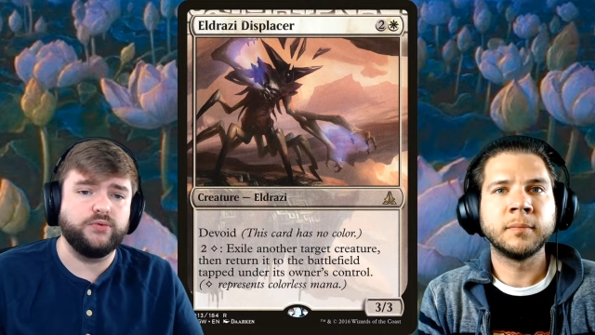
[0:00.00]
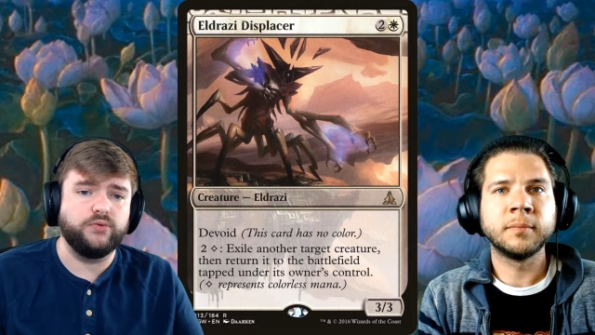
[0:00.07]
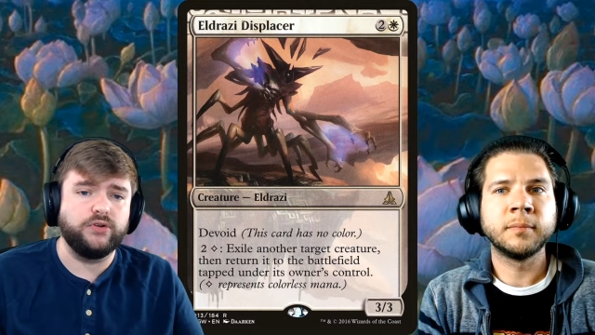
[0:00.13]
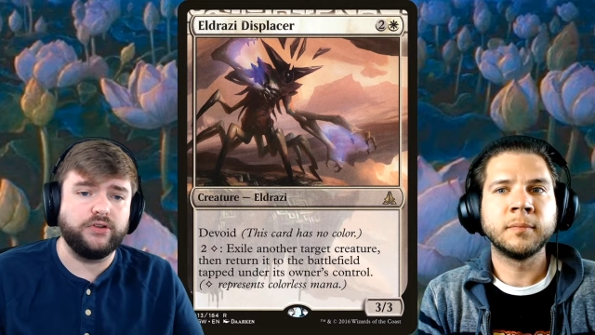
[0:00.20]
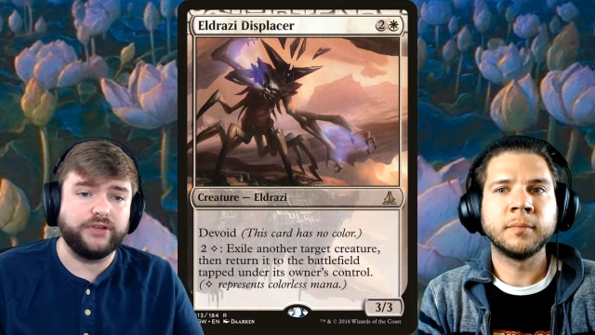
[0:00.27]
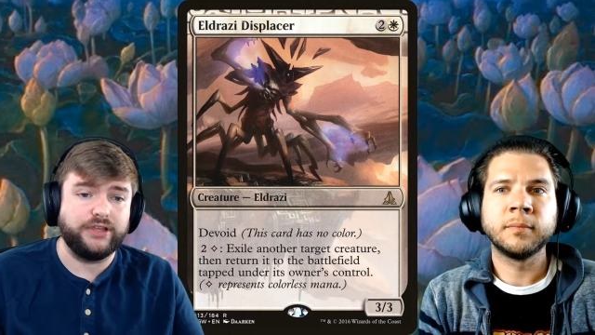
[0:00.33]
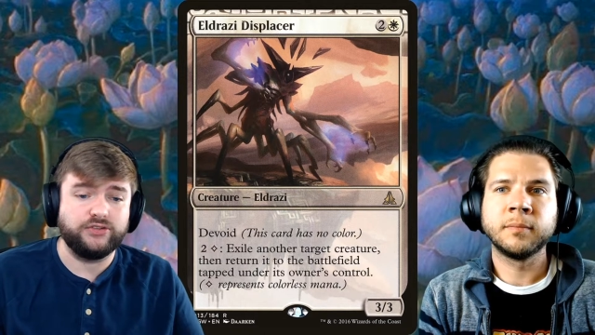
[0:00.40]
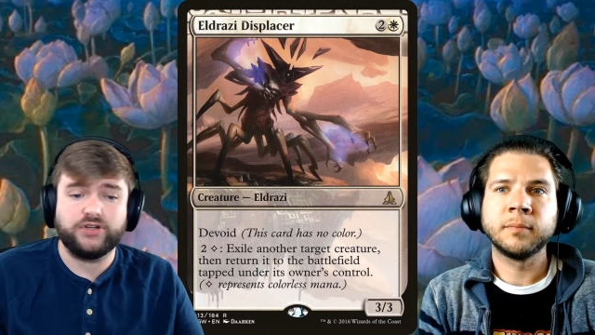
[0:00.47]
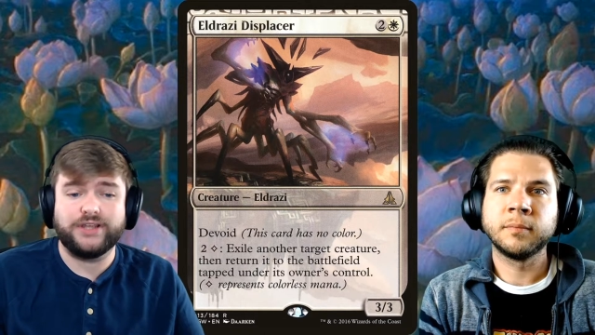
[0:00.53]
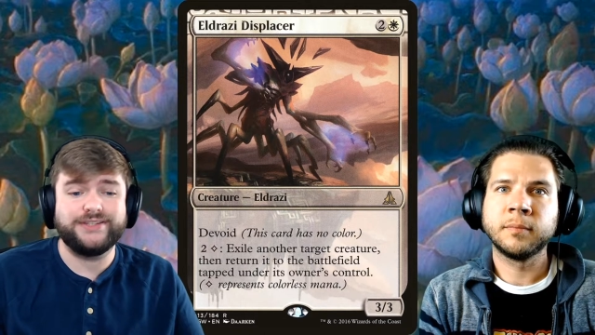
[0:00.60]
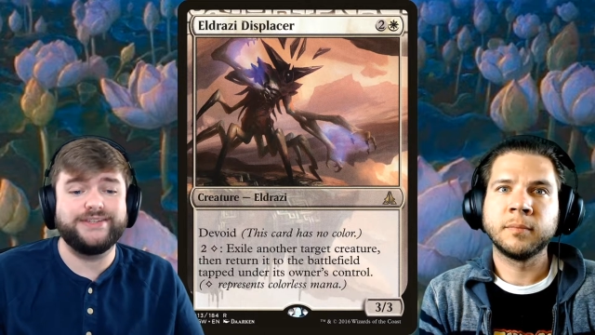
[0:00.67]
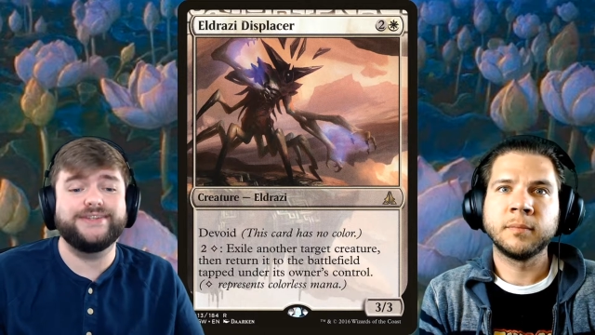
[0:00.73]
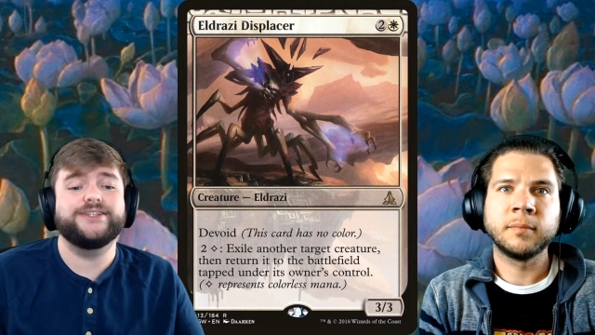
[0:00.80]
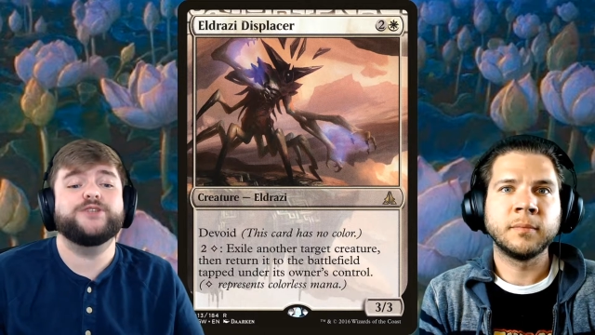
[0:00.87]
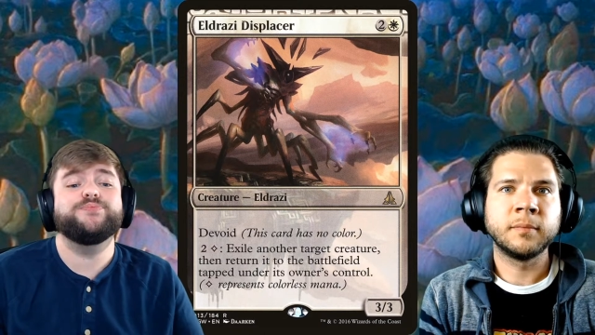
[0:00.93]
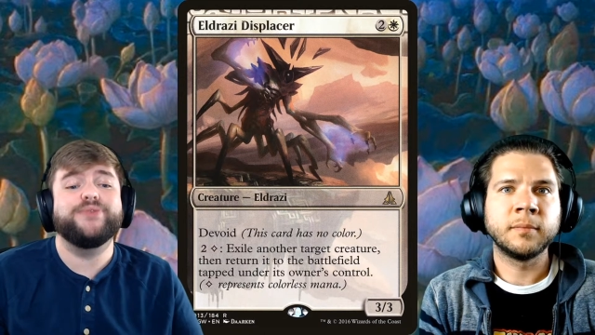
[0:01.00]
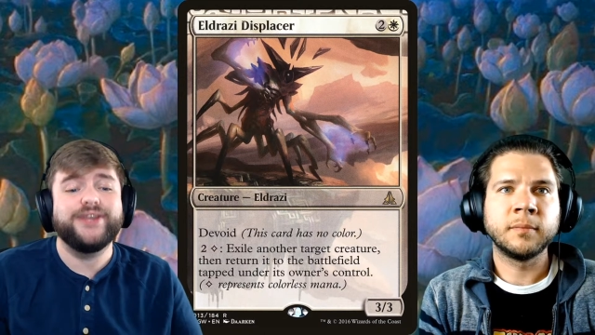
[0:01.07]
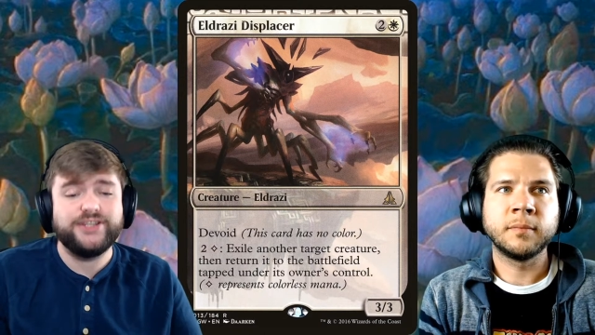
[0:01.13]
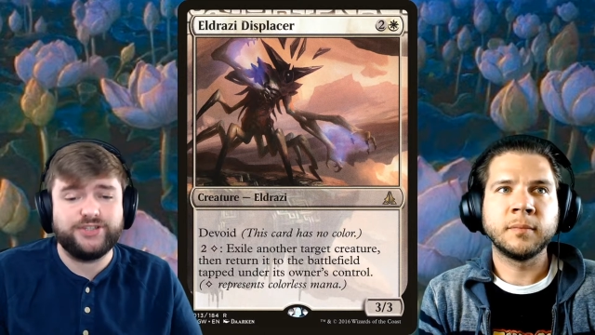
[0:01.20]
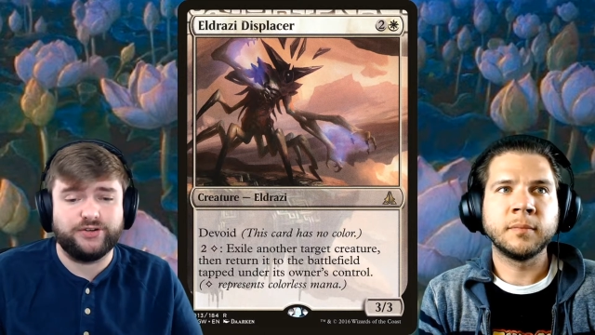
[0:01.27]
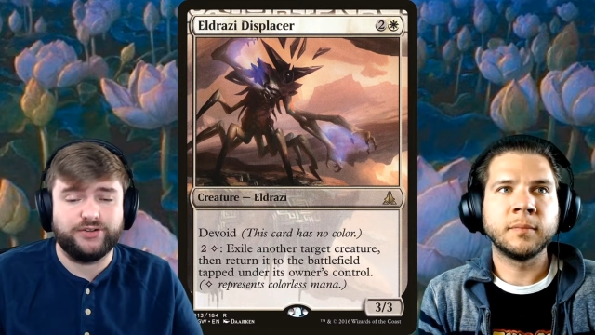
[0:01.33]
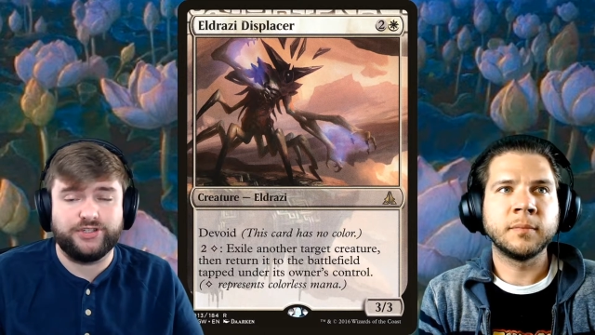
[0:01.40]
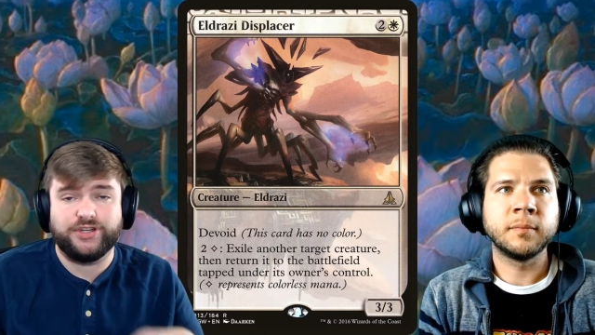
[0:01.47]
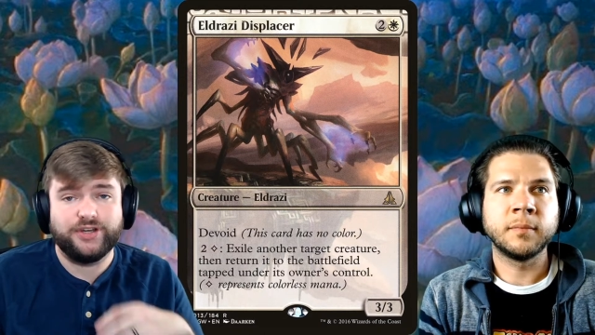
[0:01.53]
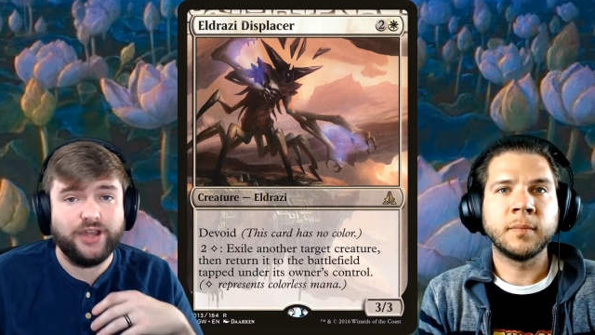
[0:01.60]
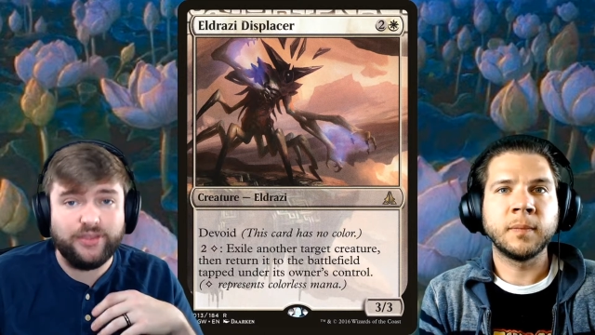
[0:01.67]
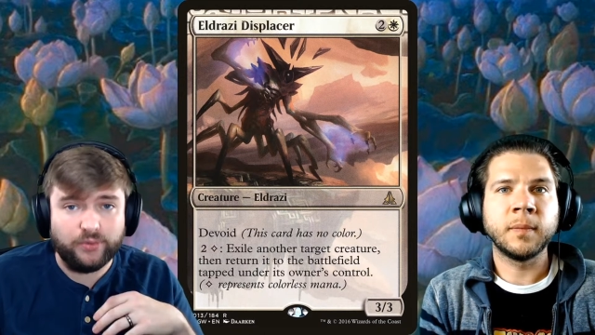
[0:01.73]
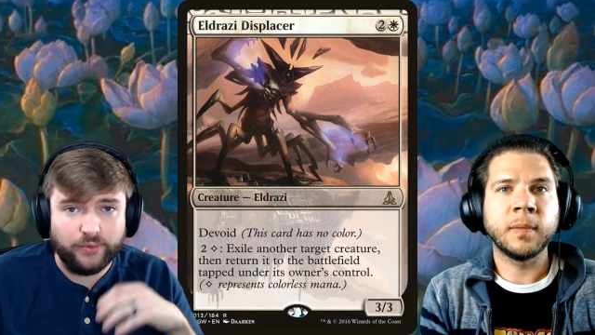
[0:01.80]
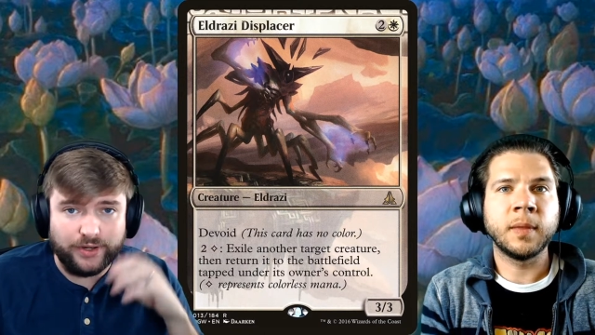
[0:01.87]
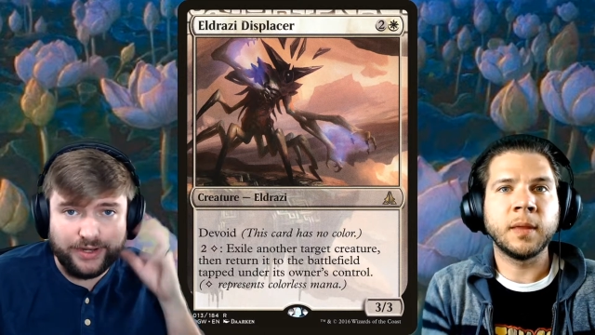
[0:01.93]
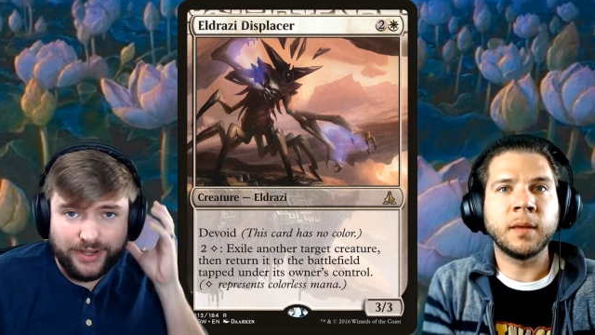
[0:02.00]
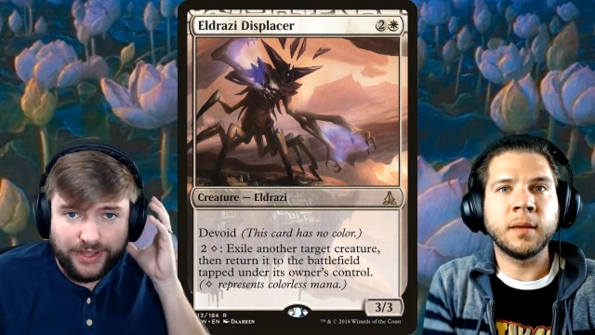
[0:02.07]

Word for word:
Speaker 1: world. Eldrazi Displacer is another one